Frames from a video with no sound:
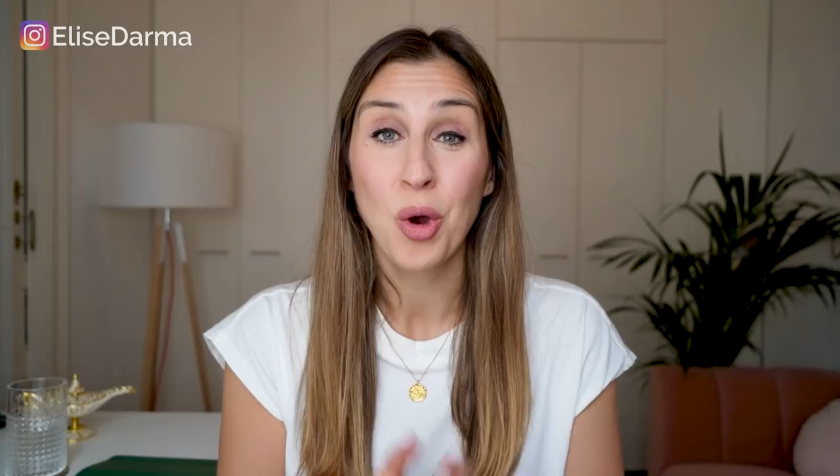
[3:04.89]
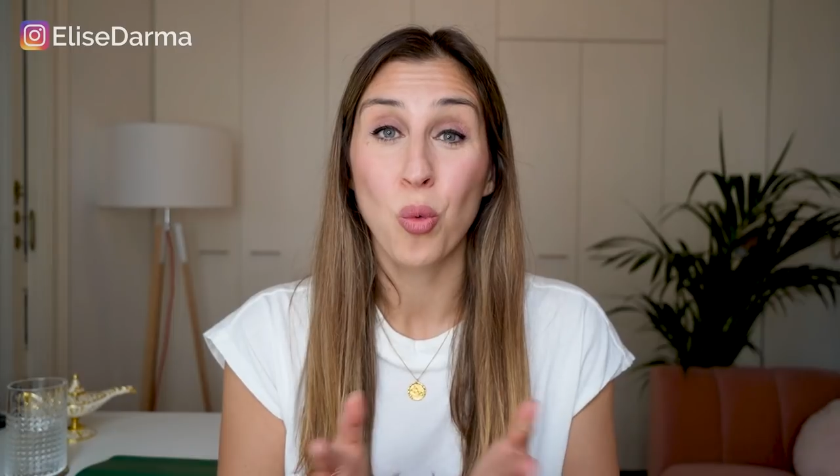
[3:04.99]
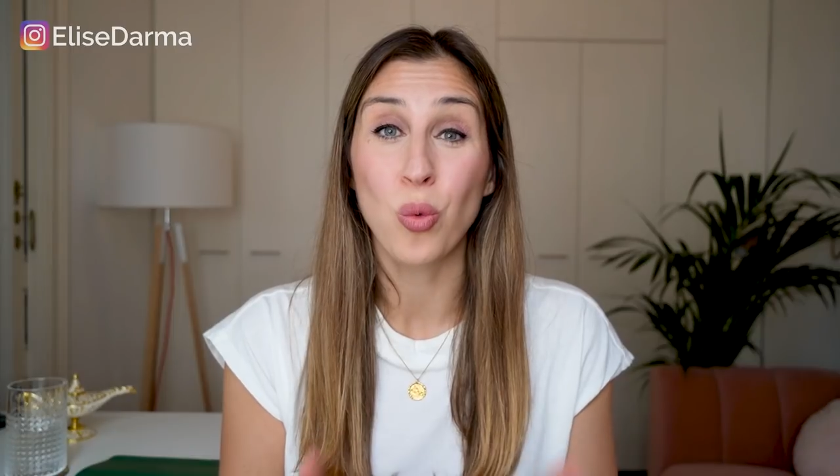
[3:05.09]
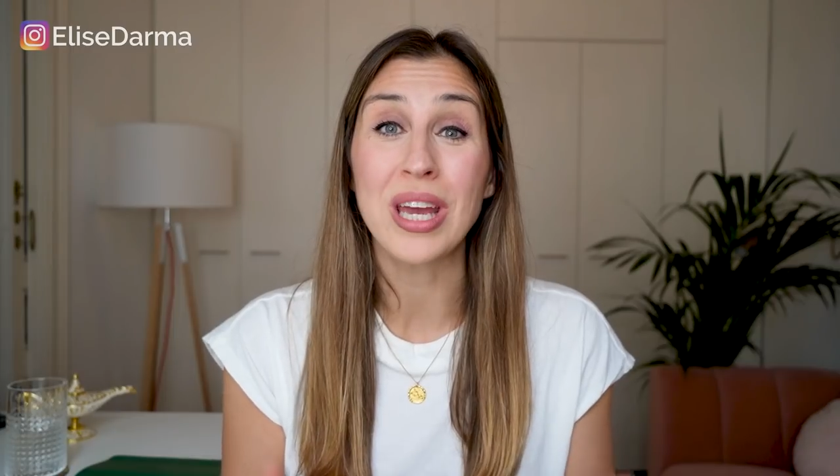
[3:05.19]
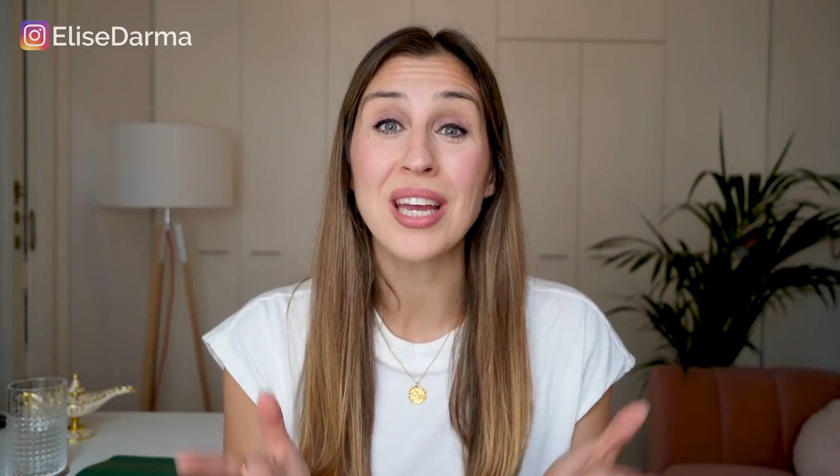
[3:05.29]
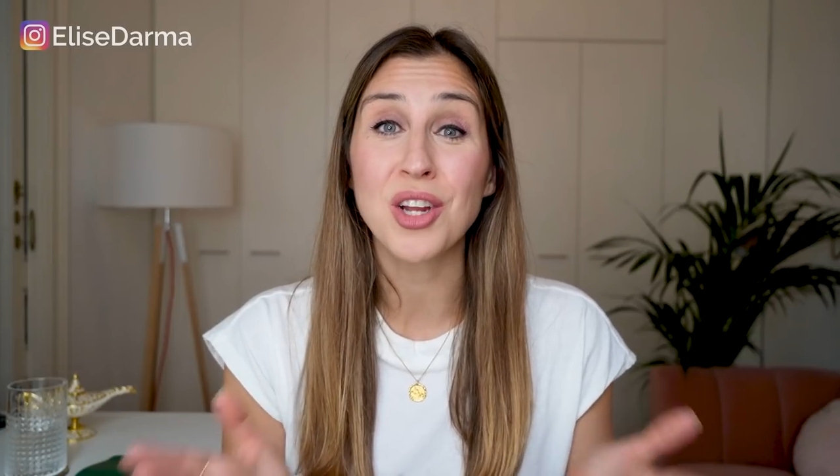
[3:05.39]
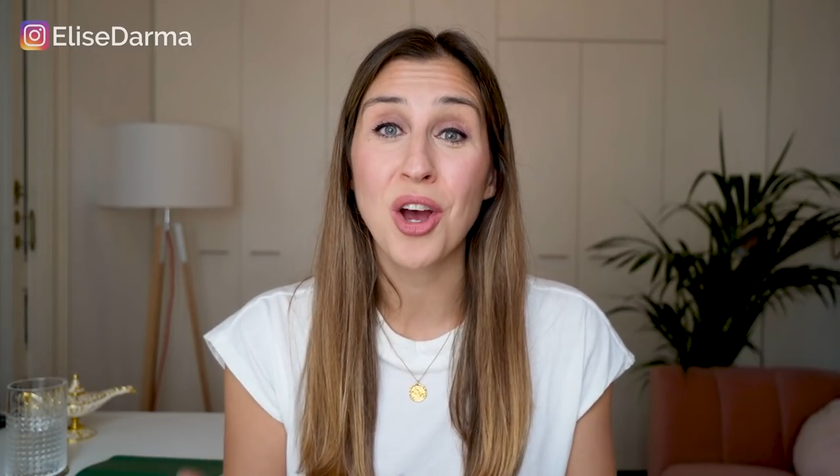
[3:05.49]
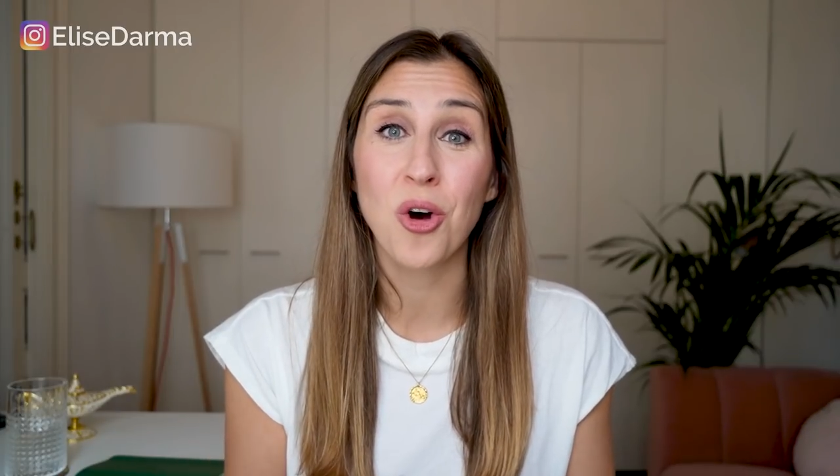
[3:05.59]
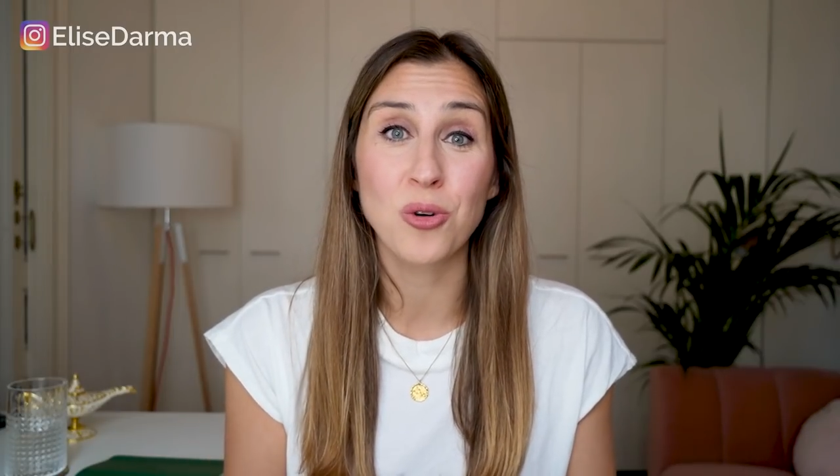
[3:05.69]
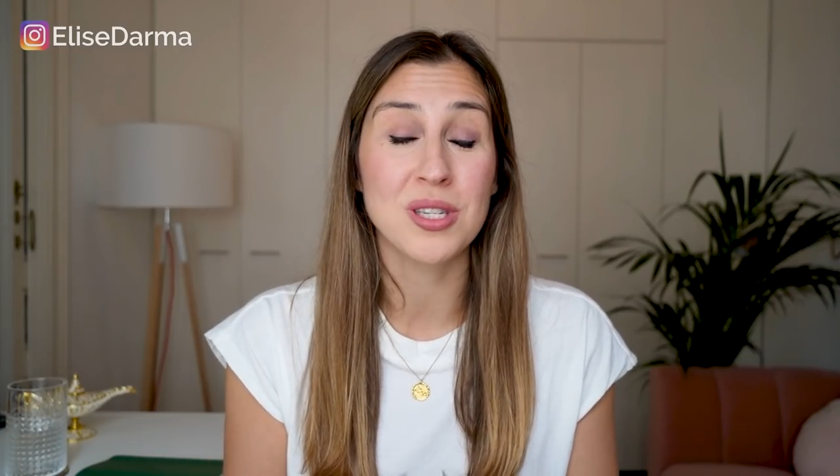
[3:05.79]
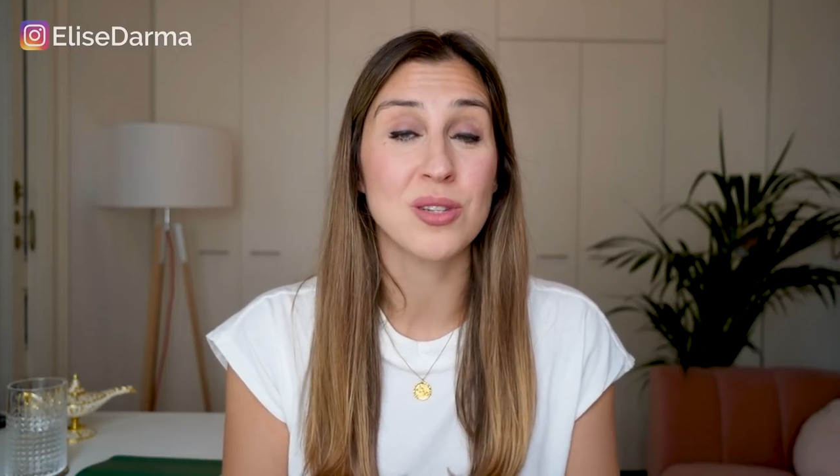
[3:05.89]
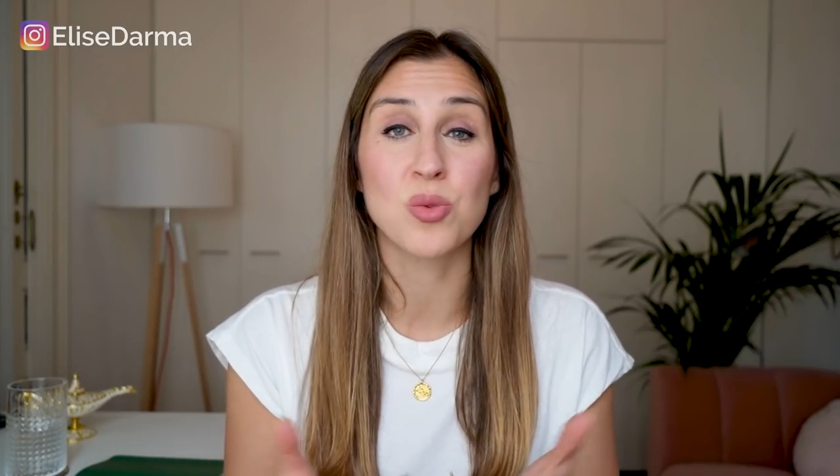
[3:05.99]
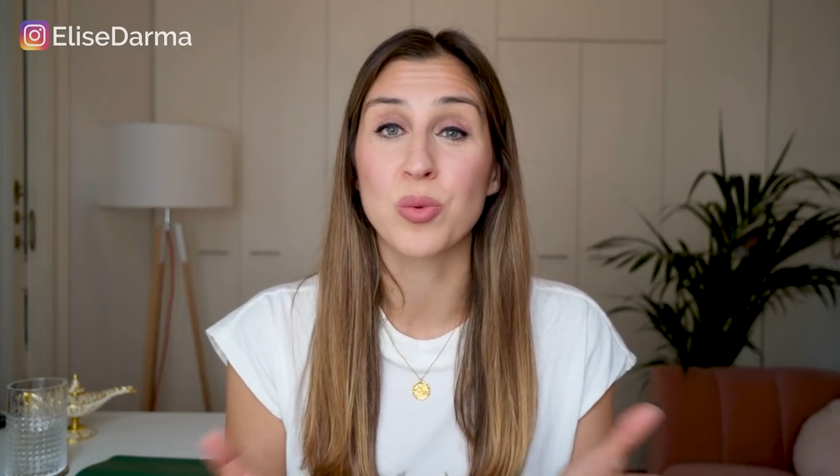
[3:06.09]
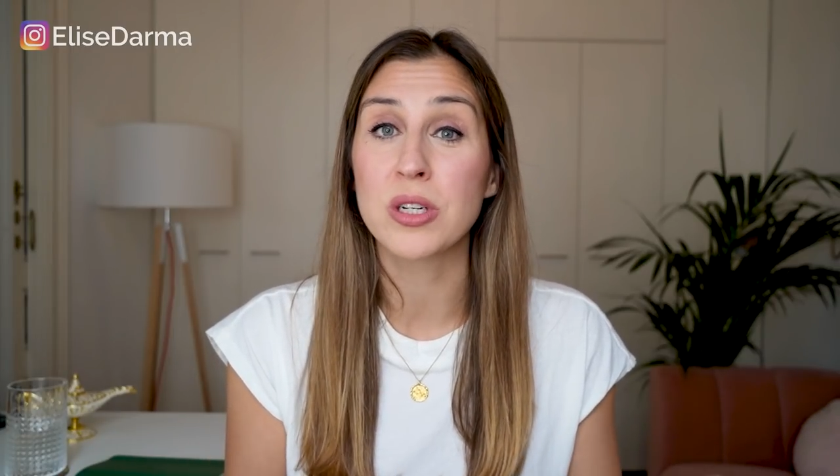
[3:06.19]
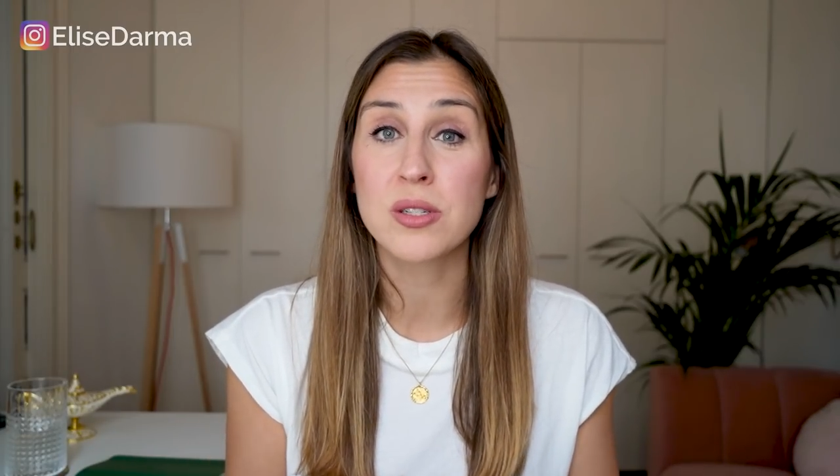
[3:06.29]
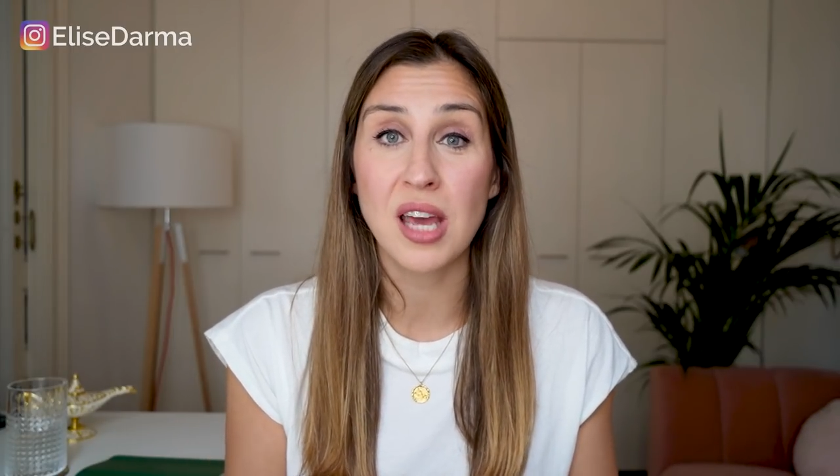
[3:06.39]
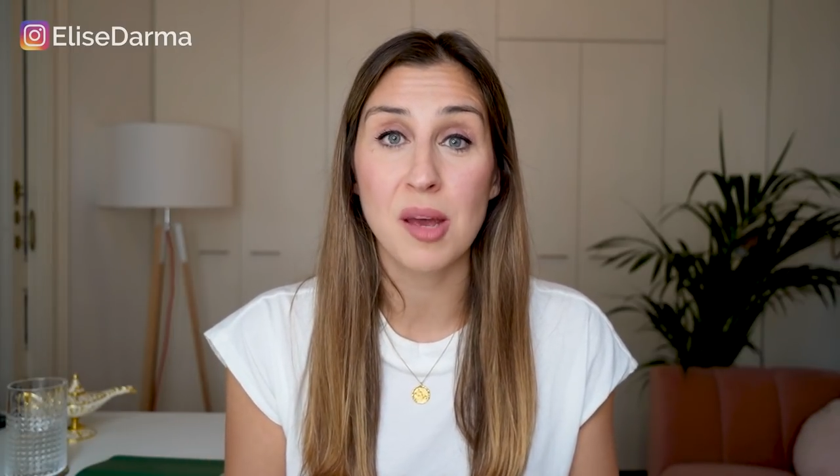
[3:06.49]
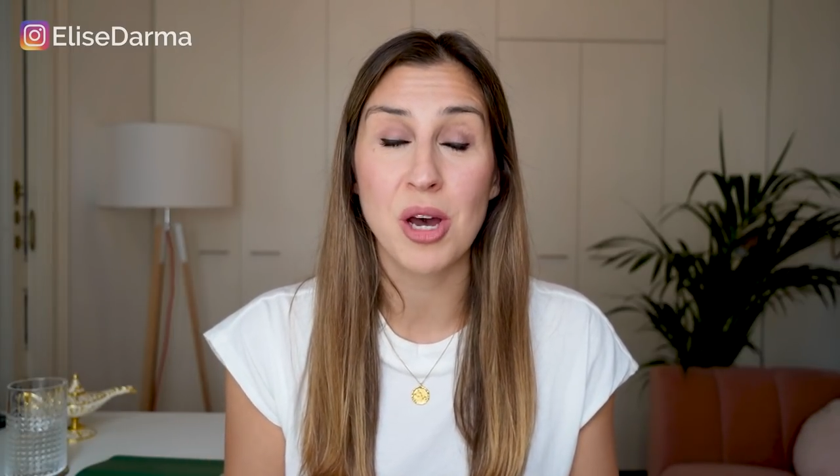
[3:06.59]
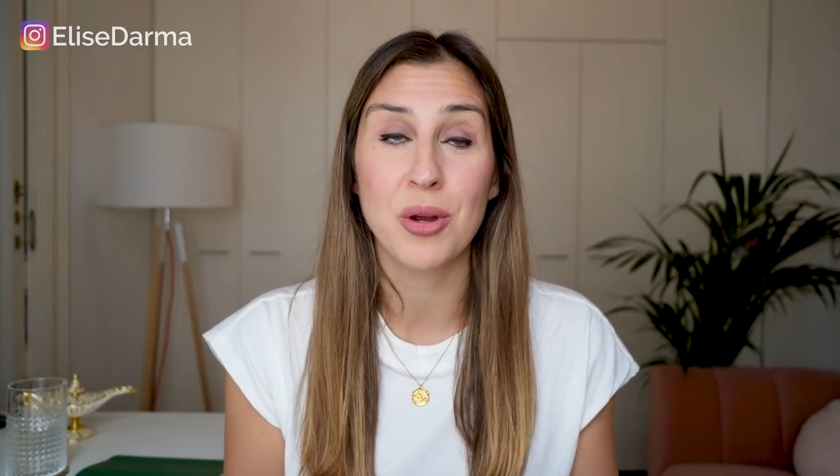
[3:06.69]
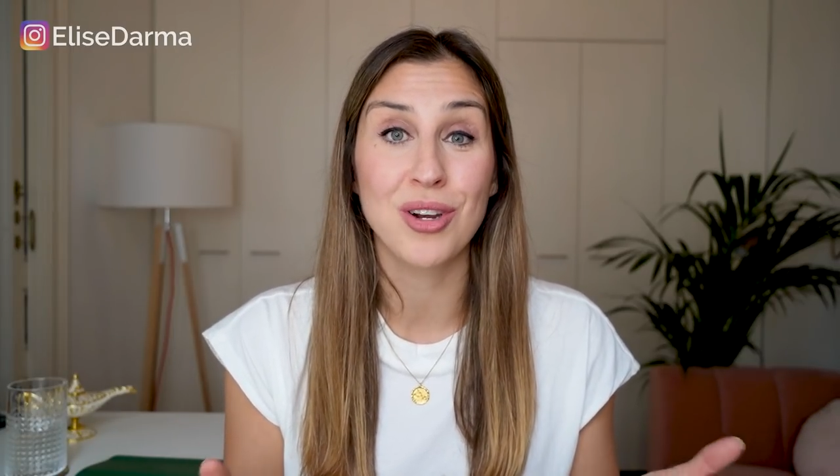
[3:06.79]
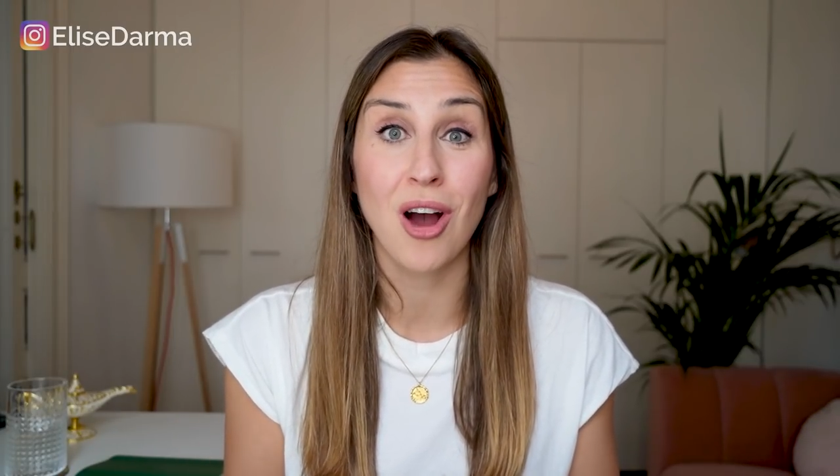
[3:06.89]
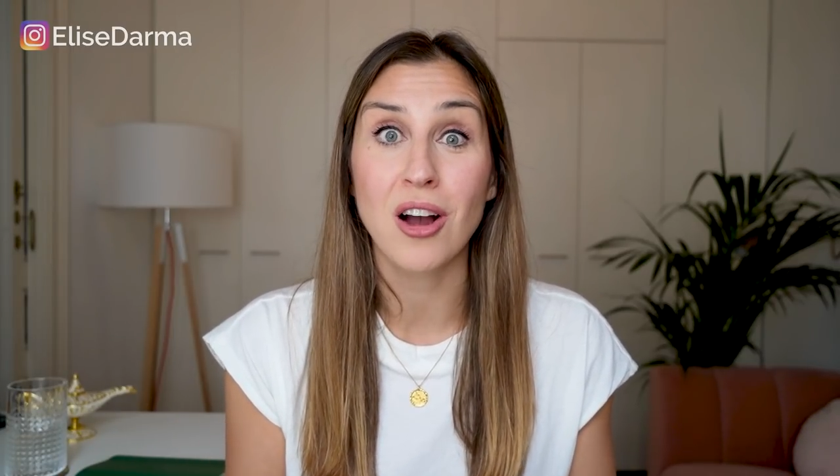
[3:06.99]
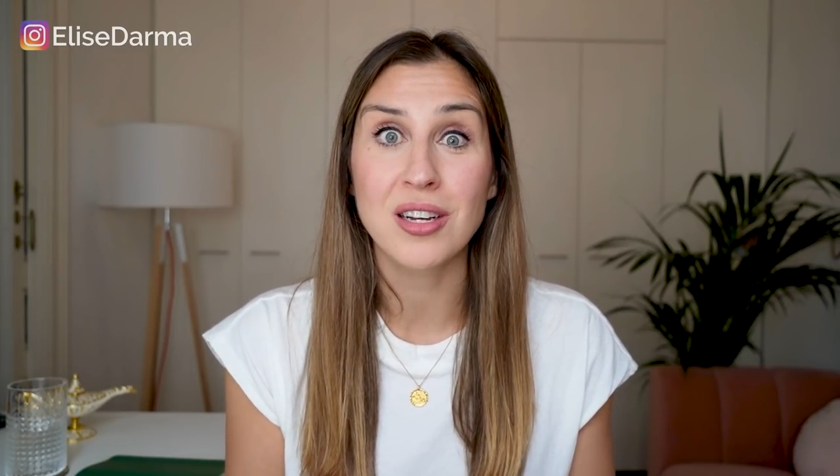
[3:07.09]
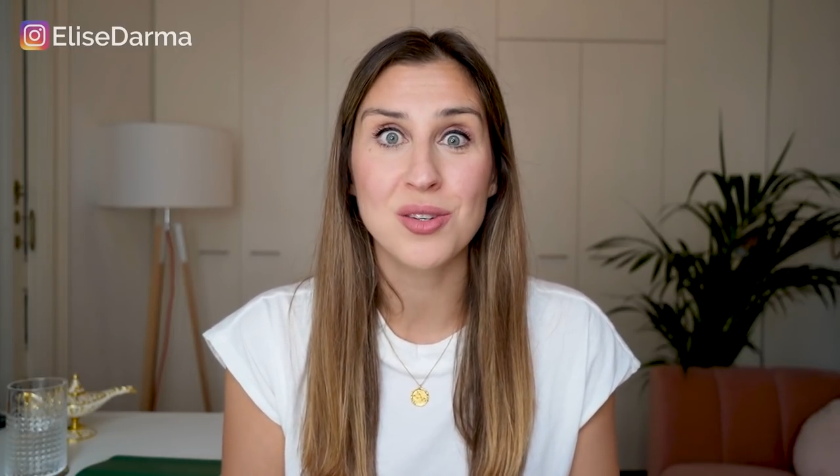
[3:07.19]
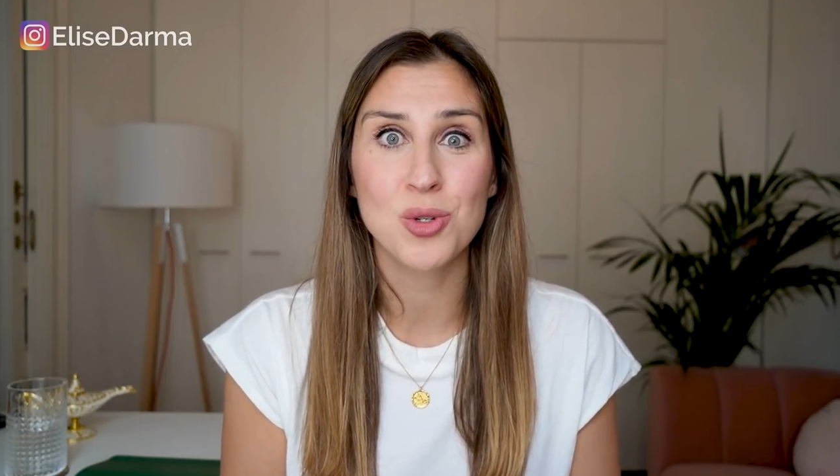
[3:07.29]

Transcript: We know since Reels came out in August